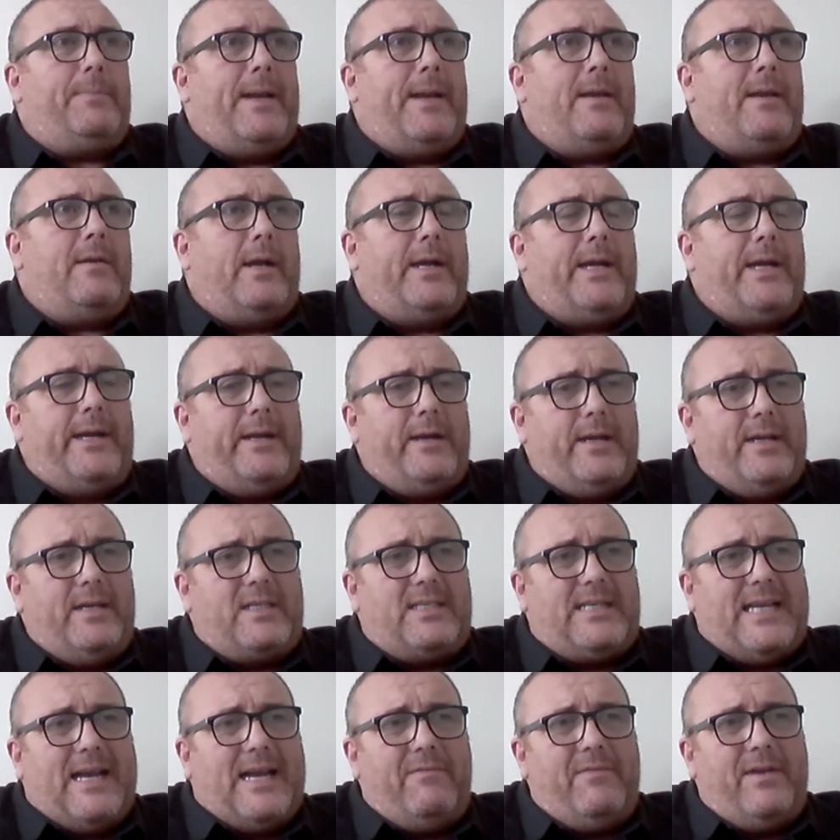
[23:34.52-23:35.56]
been
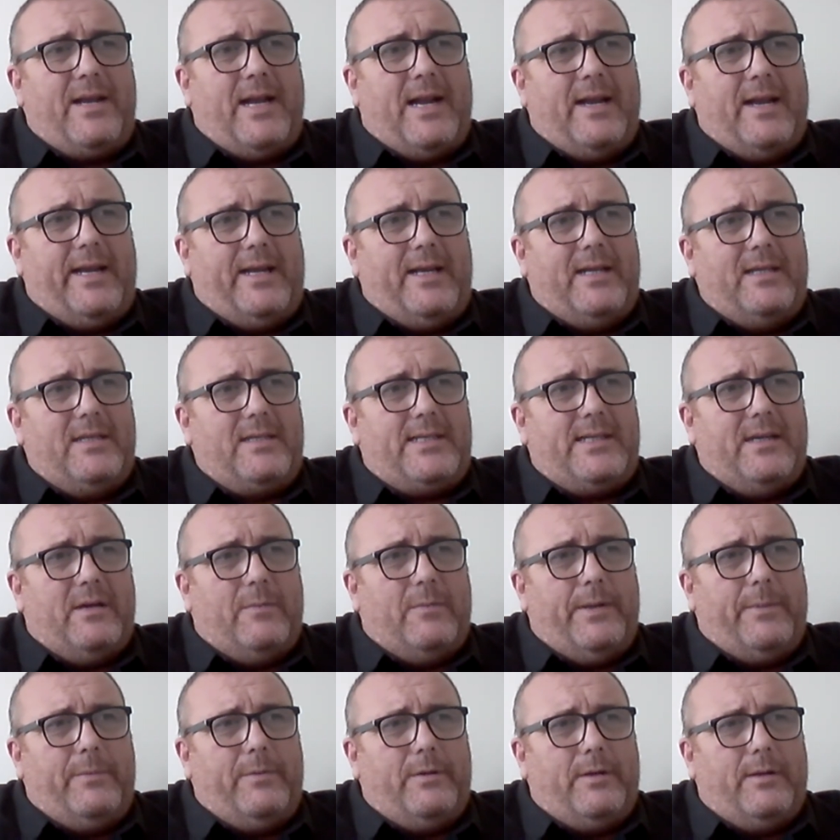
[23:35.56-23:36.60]
1997, and so
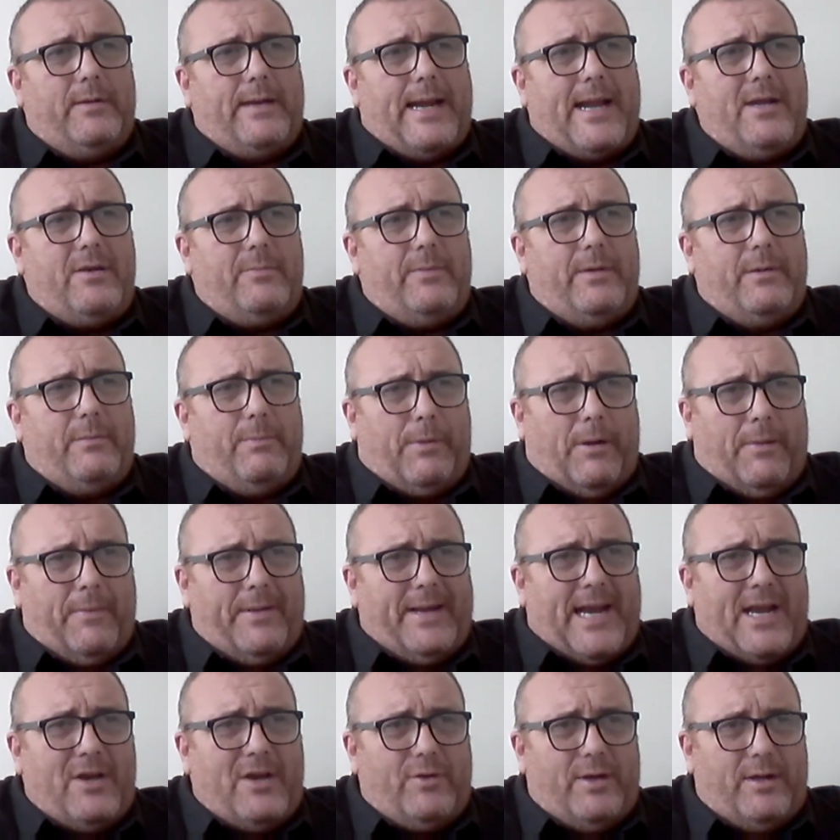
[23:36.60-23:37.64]
we were
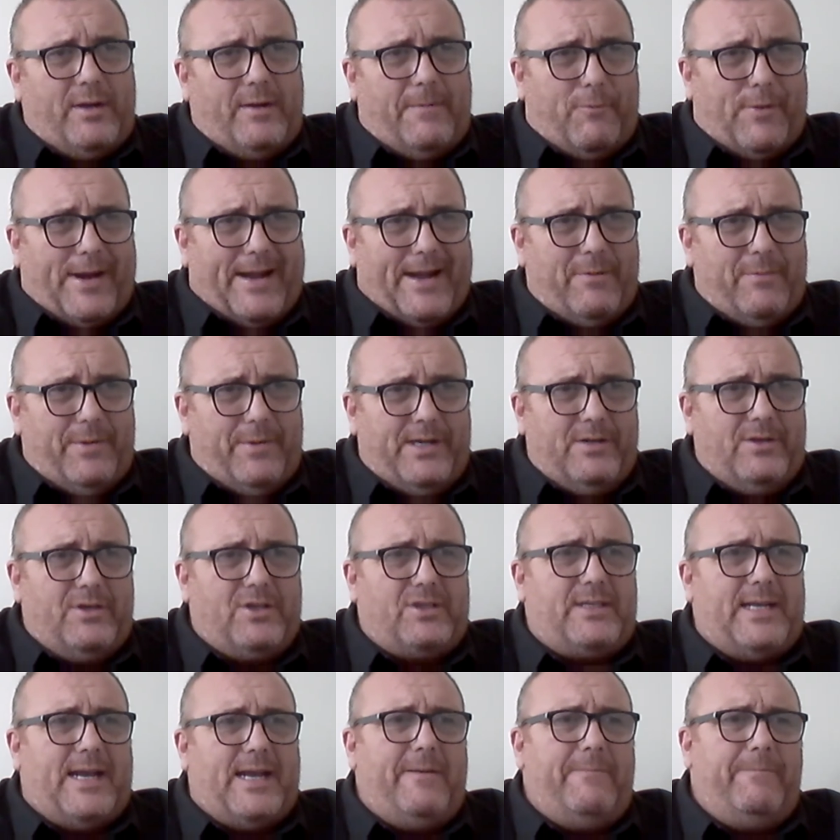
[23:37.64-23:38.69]
probably entering the brain
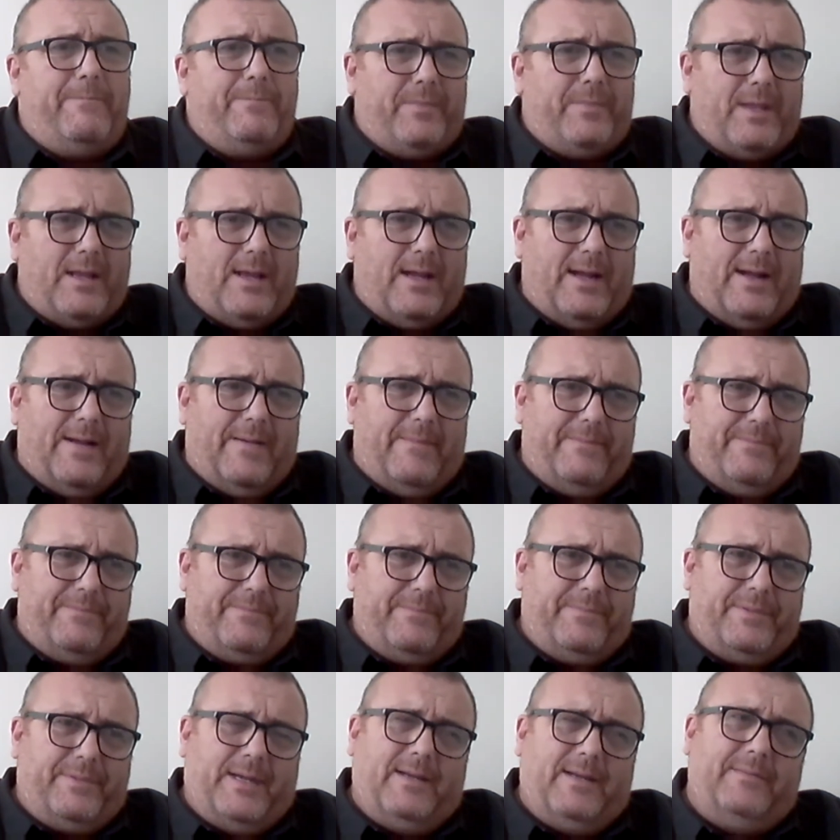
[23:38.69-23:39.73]
years then.
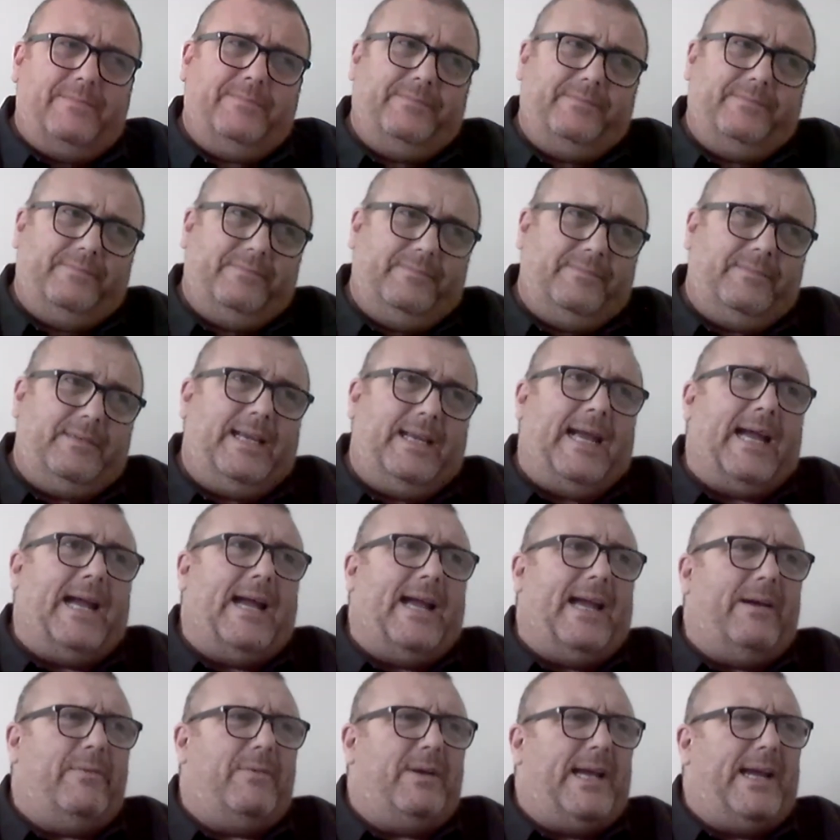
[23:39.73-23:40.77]
But
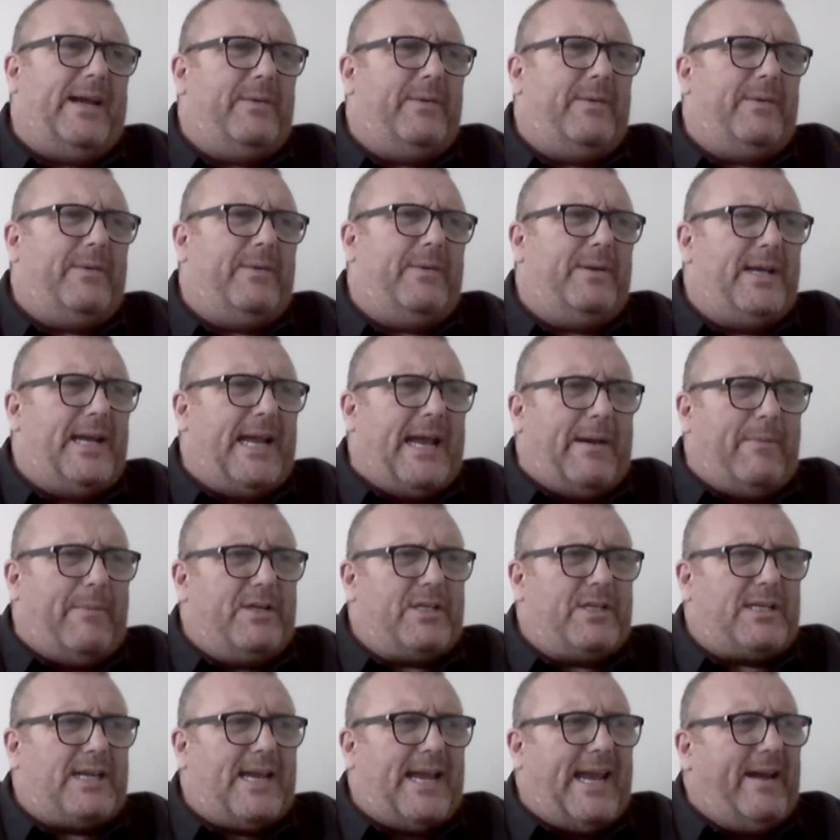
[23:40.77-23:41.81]
yeah, it
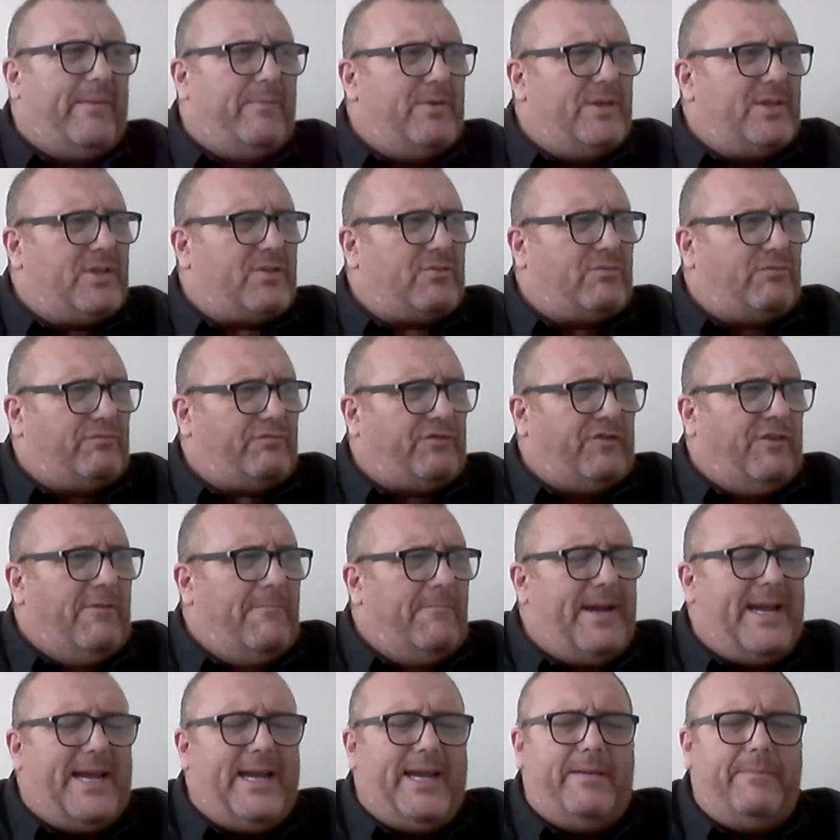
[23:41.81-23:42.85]
was for
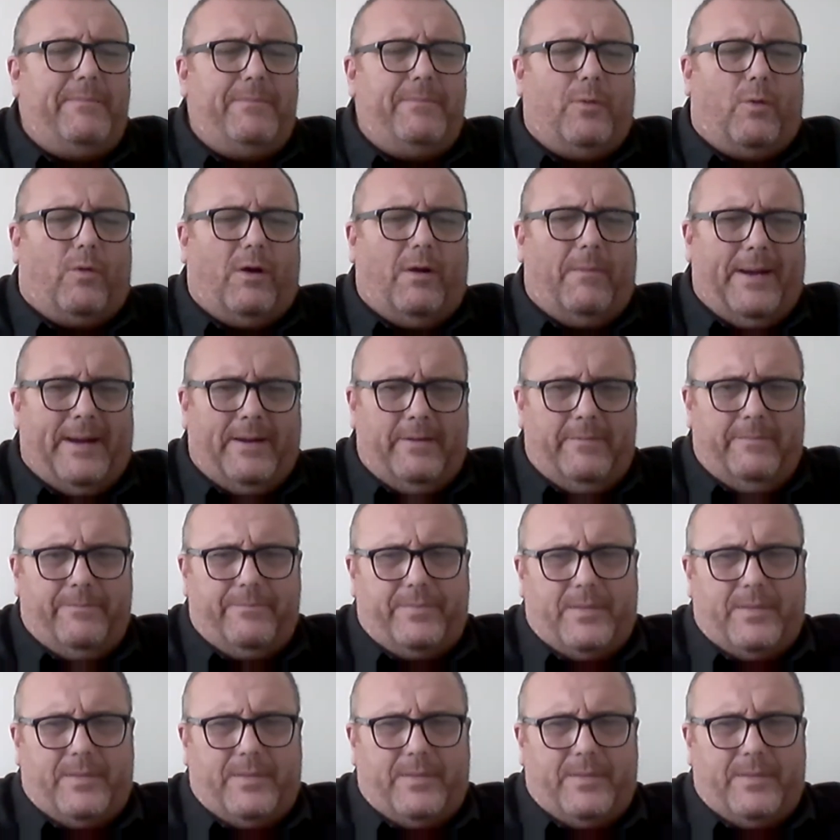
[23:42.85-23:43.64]
me more about.